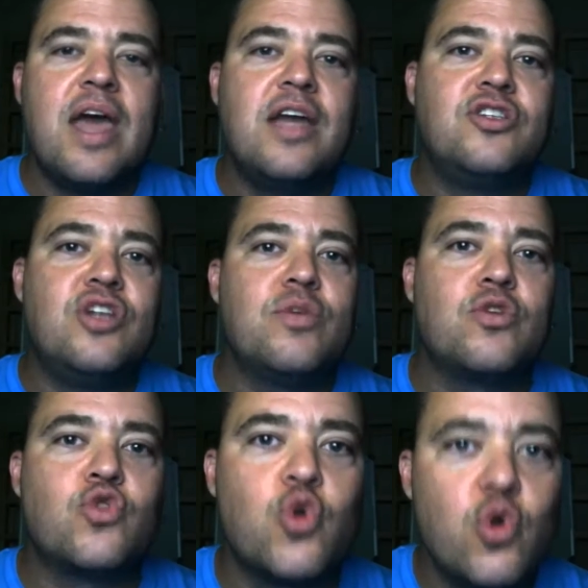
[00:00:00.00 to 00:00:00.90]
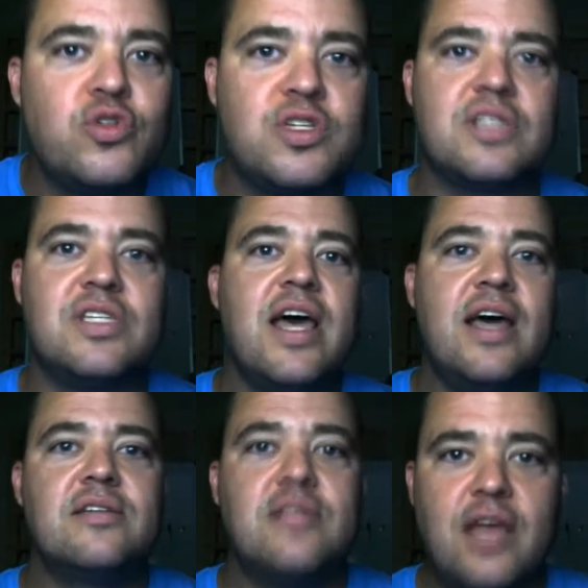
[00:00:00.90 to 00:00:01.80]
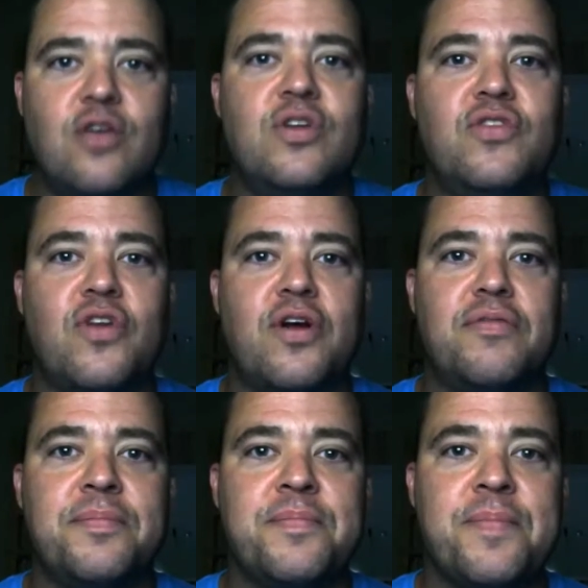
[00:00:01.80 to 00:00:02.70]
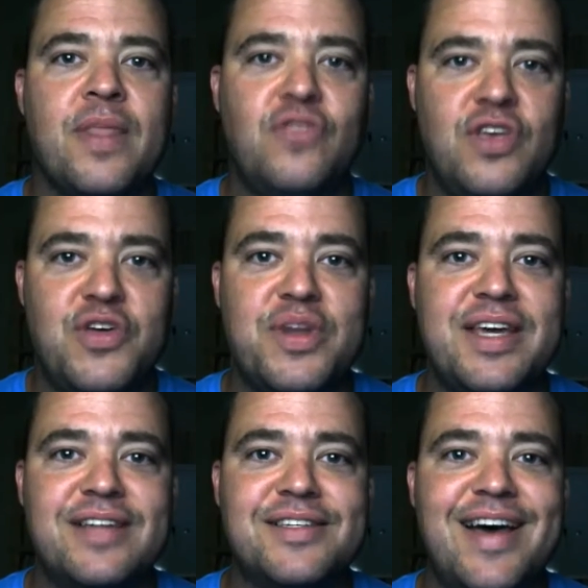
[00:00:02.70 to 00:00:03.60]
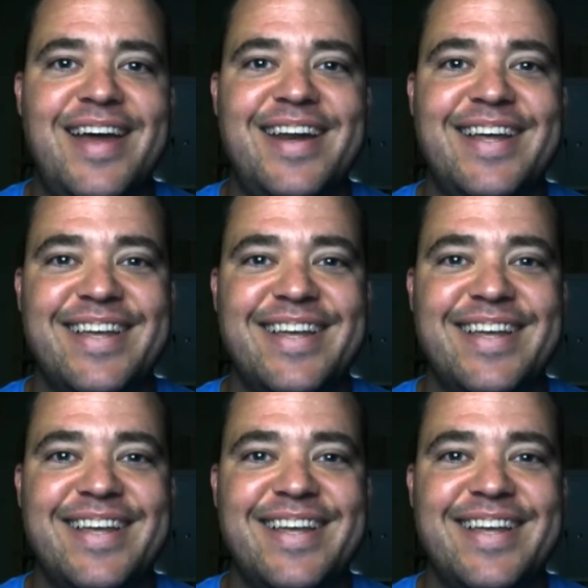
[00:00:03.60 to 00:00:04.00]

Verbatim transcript: and achieve the true success that you deserve. See you on the inside.